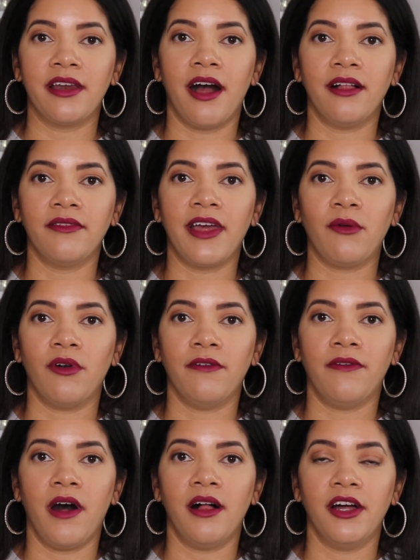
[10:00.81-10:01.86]
All of that will
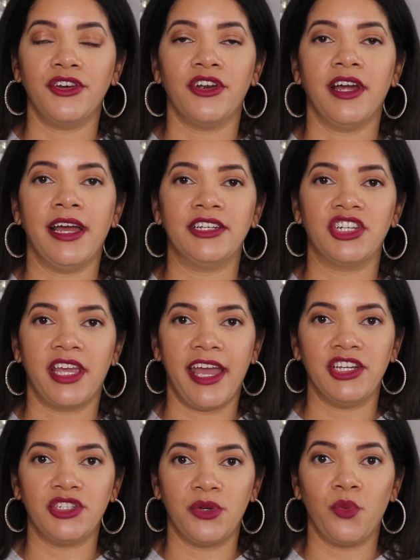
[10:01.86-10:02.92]
fall under
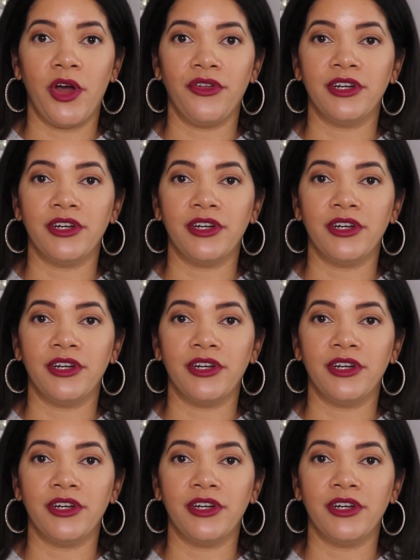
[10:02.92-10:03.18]
education, whether